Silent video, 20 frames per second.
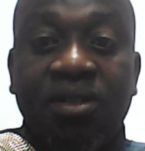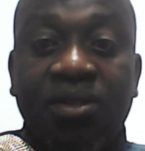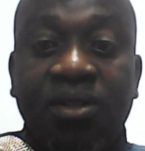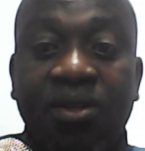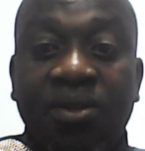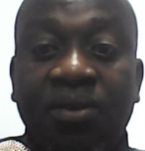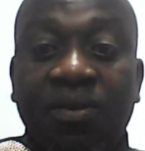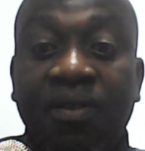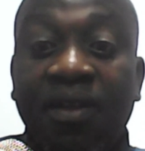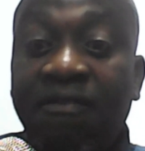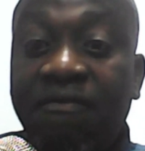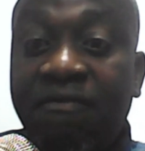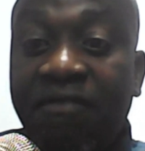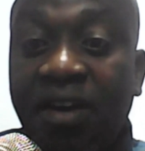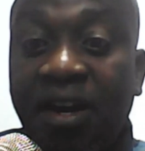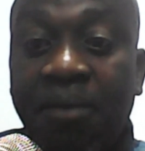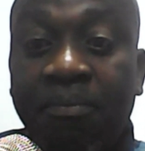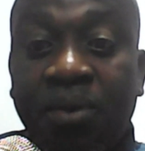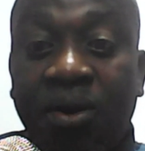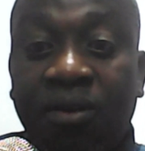You know, they are
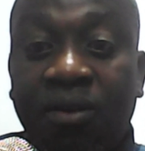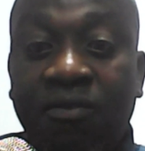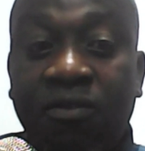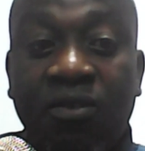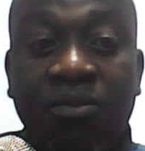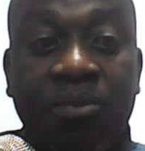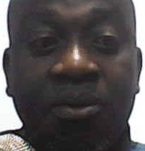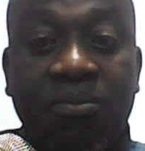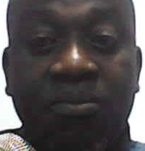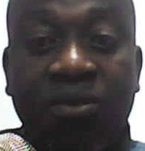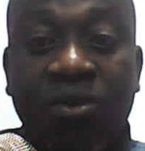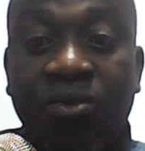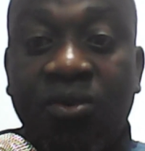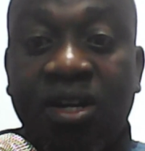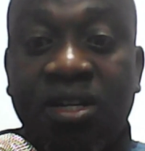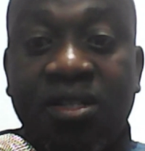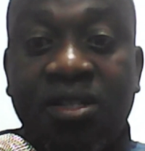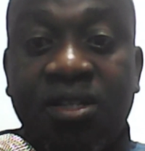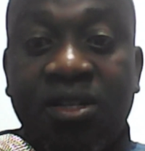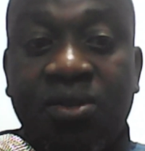very powerful people who
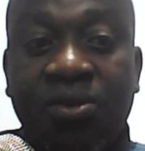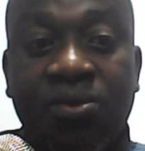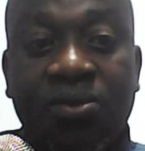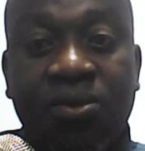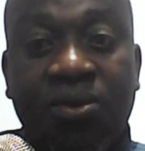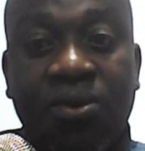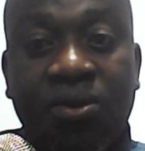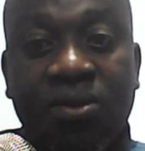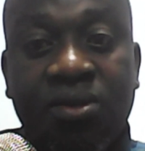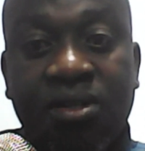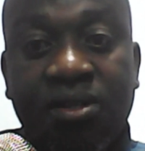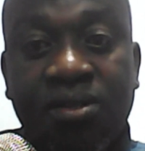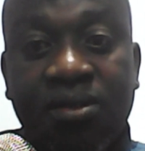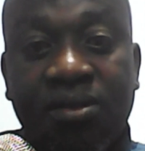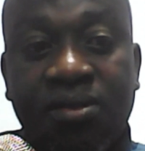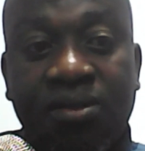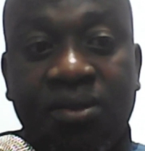can take you to court.